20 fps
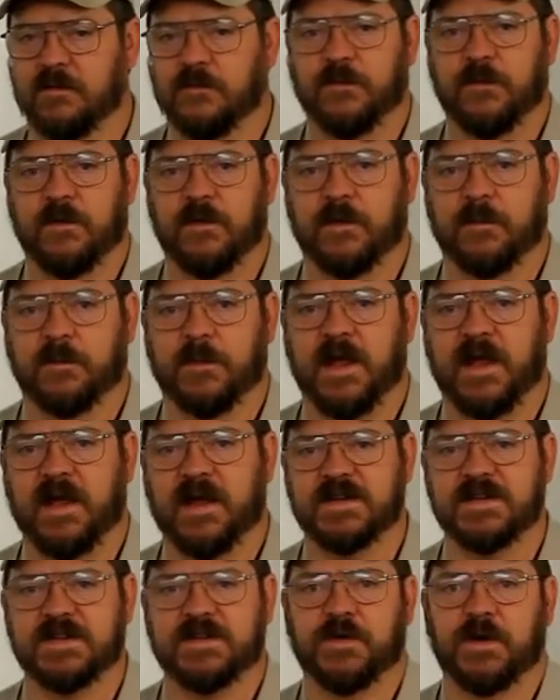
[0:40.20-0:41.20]
For the
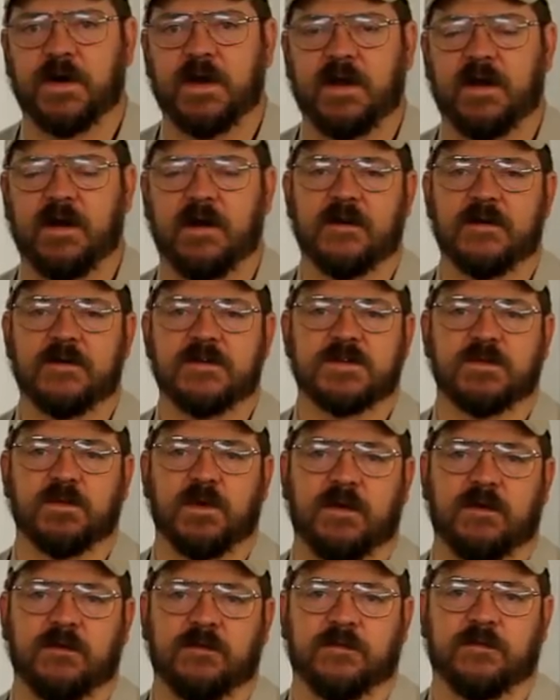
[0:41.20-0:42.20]
past 3 years,
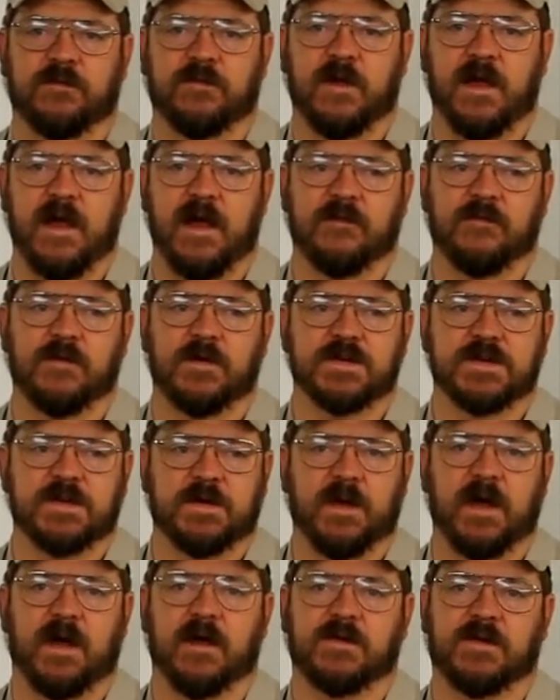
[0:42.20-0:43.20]
we've averaged
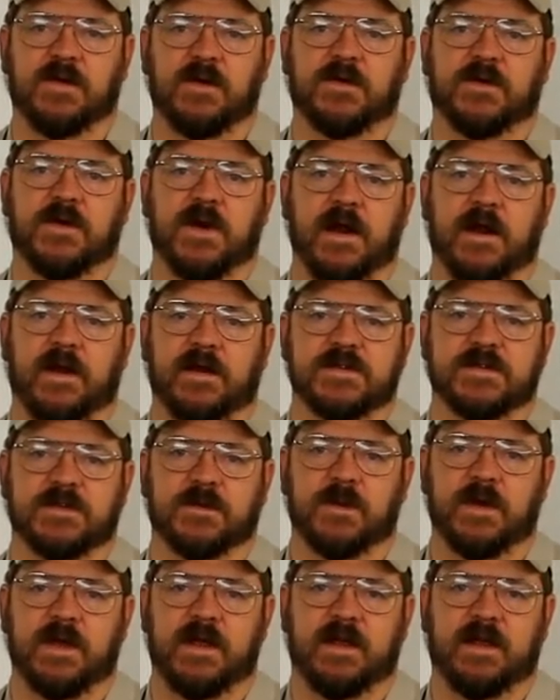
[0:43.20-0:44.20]
about 2 trainings a
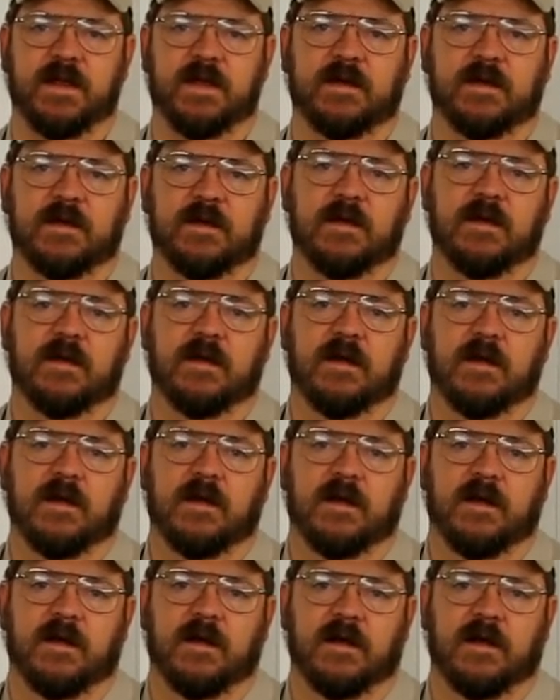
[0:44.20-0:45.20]
week,
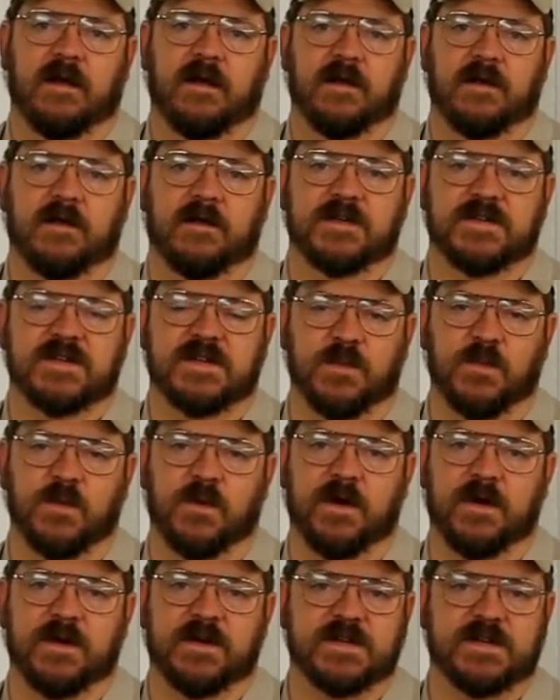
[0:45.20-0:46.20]

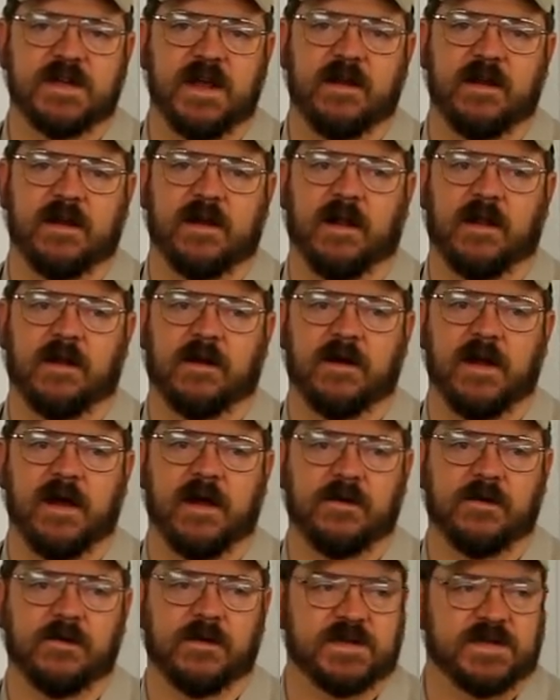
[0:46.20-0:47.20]
somewhere in the state of
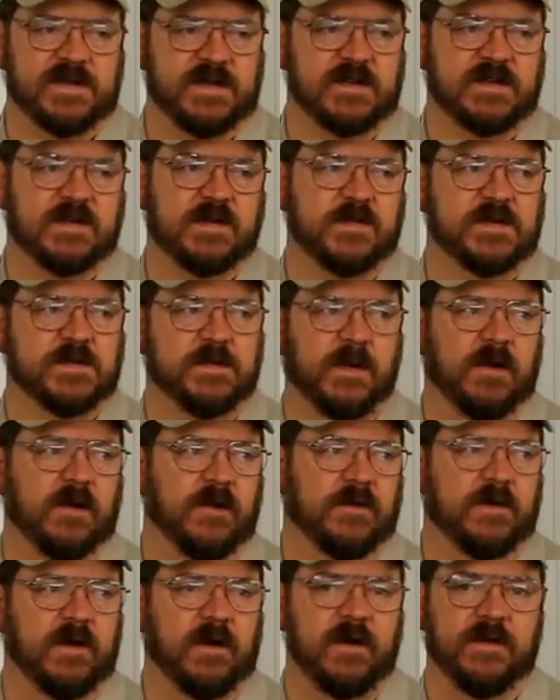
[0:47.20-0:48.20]
Colorado with systems below
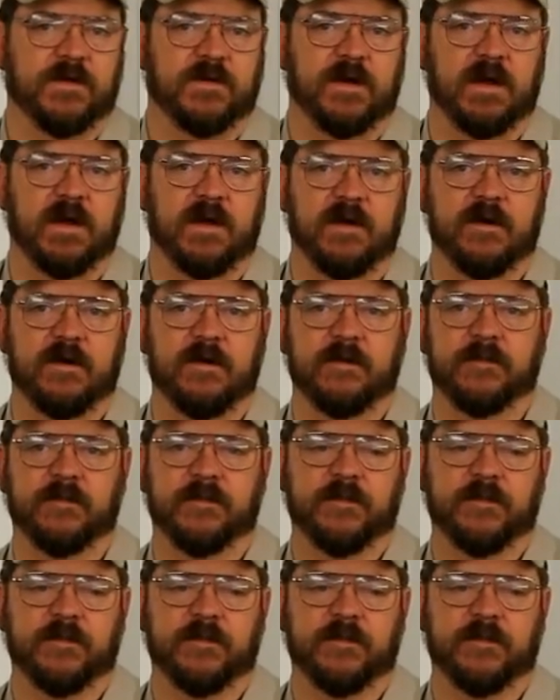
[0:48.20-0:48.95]
3,300.